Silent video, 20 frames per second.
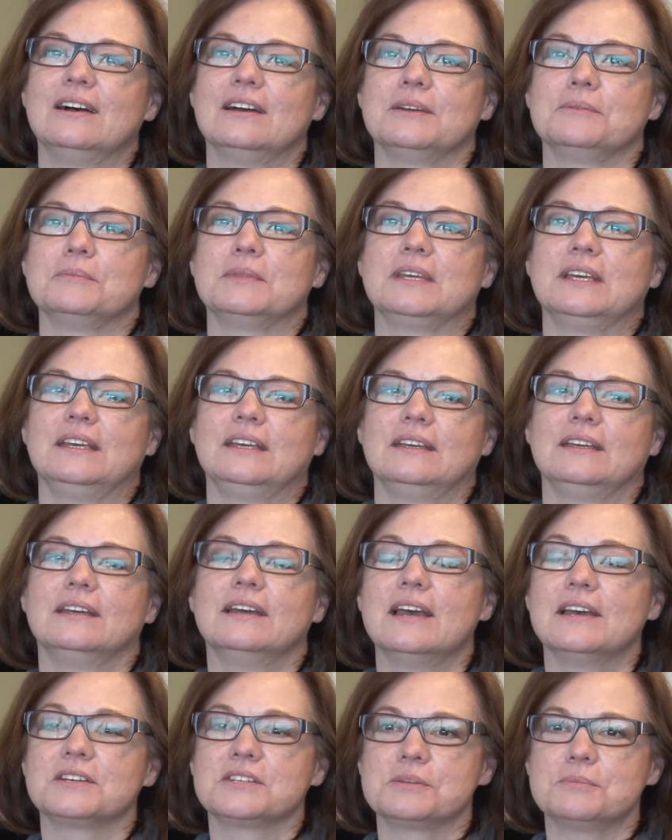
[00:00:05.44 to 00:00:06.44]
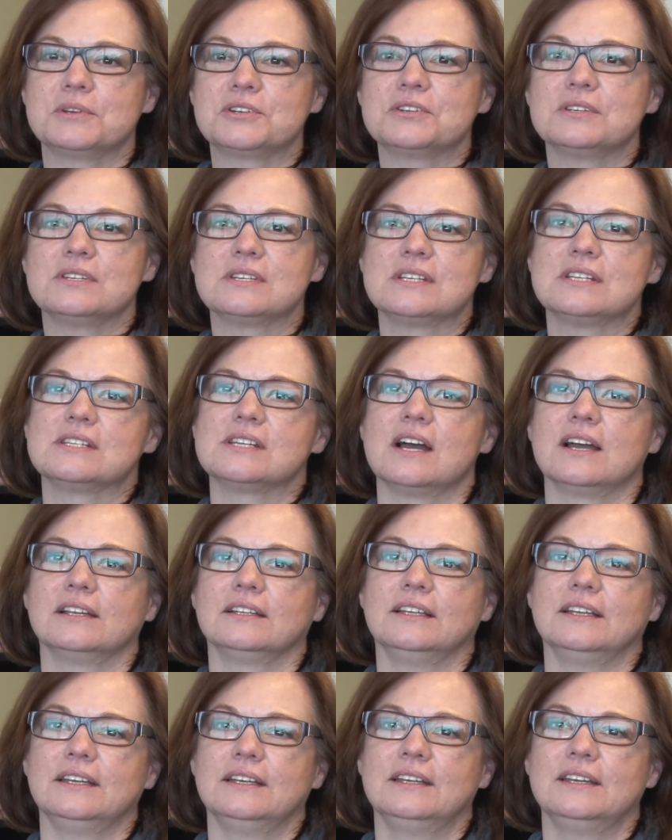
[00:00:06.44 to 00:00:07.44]
I'm the Exhibitions
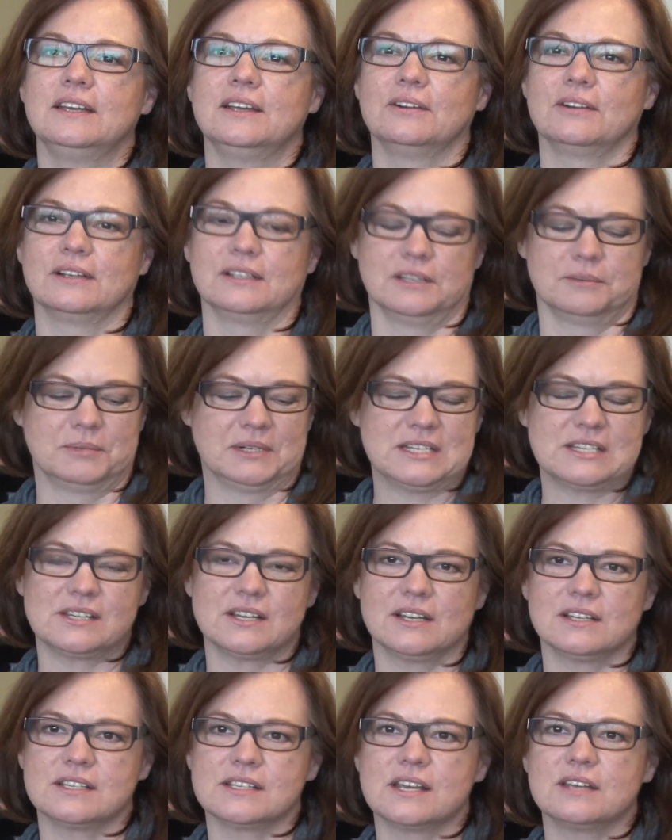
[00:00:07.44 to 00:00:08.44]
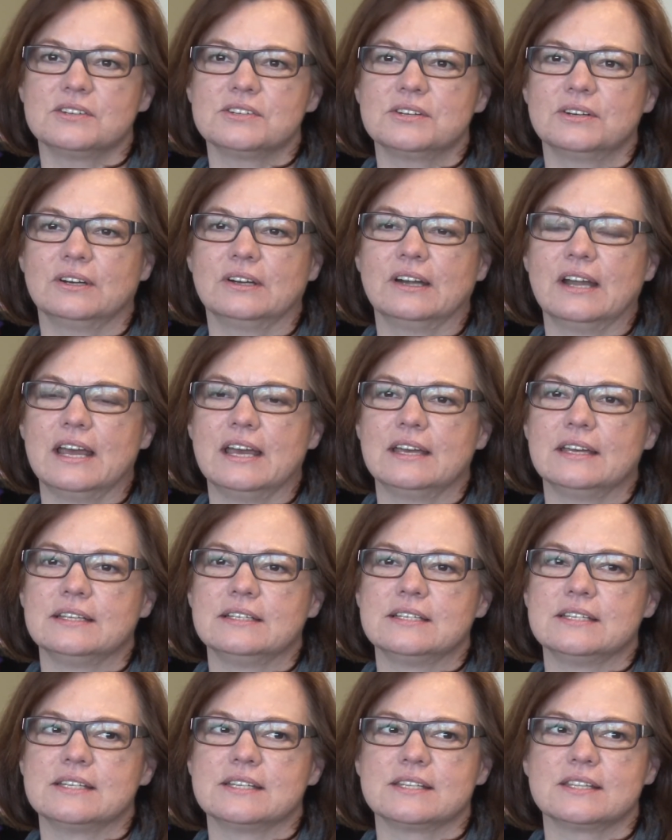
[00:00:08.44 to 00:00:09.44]
Design Lead here at Liberty Science Center
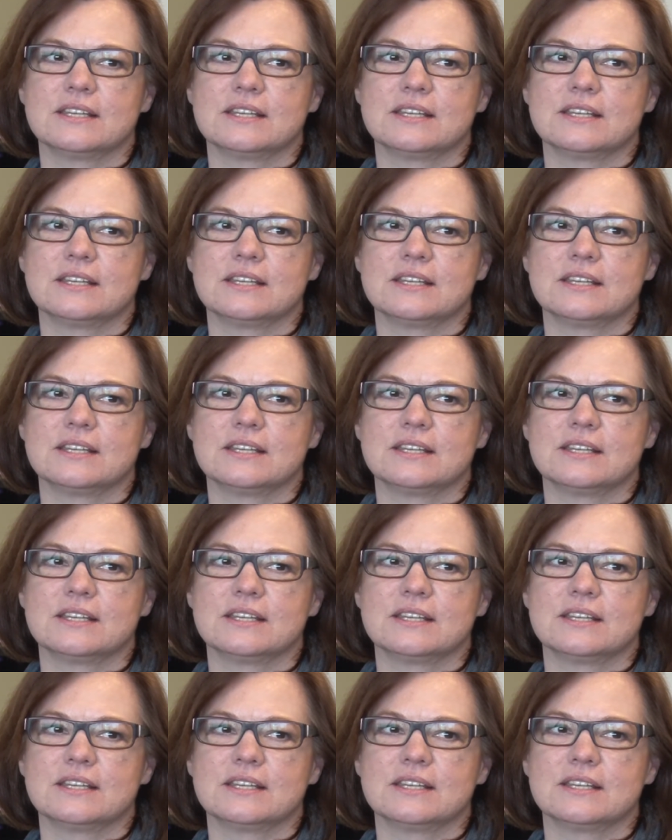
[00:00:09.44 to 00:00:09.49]
and